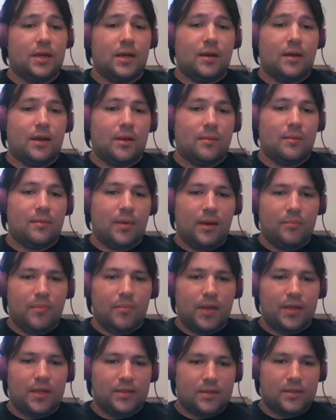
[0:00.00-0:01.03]
I
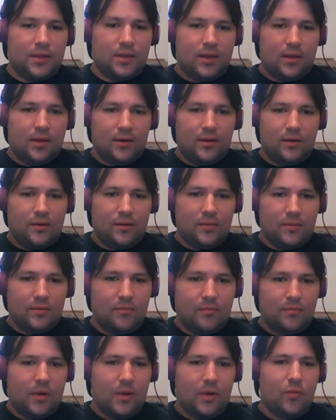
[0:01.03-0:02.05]
based
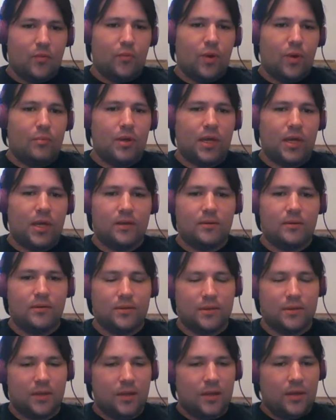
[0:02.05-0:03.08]
my web
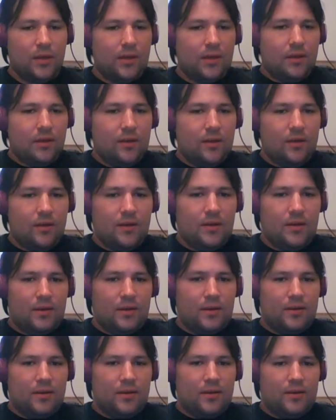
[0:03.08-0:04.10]
handles
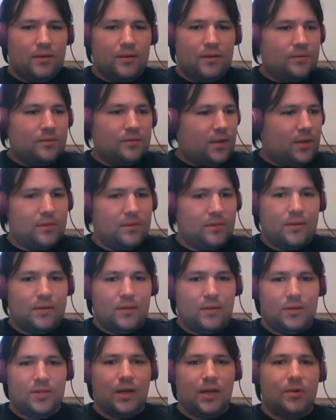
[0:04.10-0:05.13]
on it.
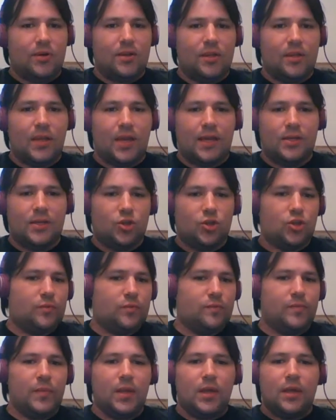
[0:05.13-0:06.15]
I just got rid of the
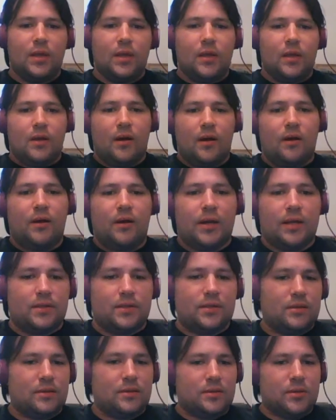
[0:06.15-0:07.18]
H. All right,
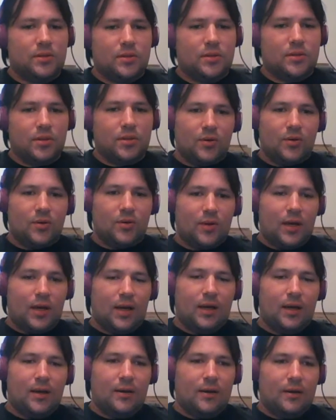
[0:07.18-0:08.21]
so
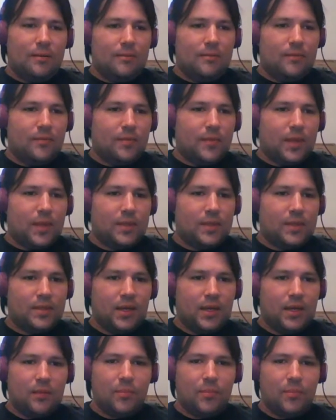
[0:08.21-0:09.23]
I
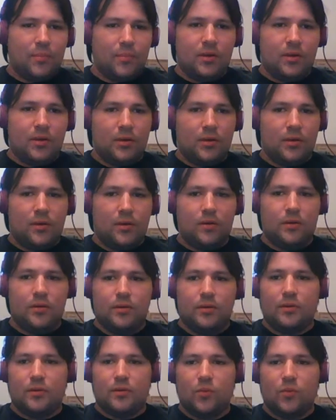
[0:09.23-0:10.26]
set up the
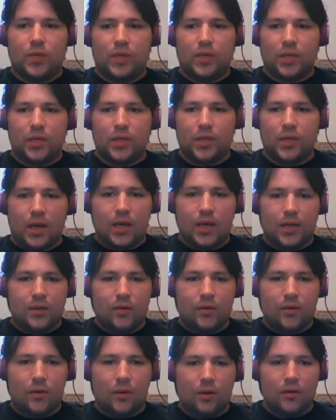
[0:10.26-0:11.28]
wiki
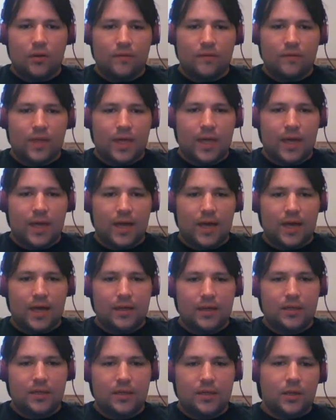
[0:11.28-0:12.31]
and all of that,
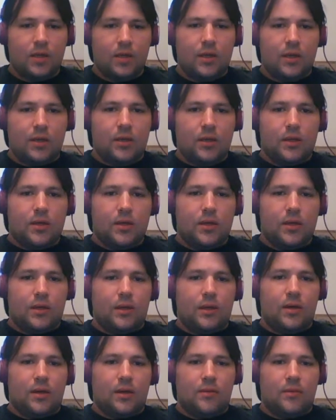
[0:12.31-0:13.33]

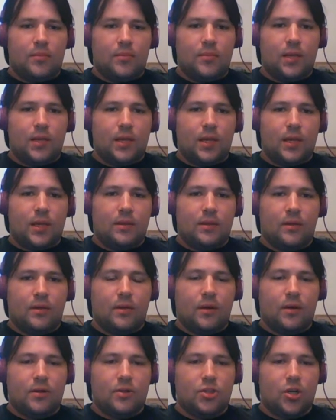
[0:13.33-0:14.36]
and there
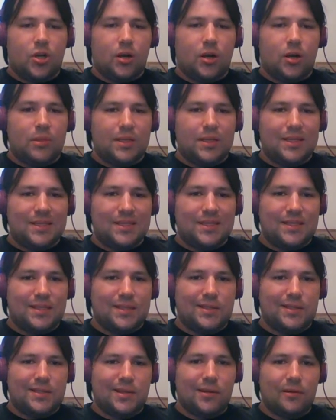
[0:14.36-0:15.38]
are job
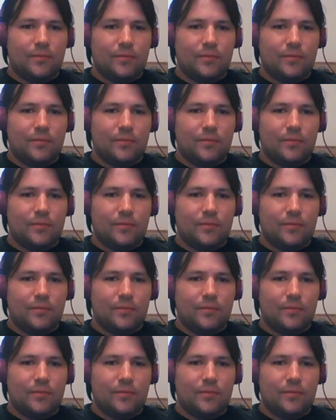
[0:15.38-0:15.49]
lists.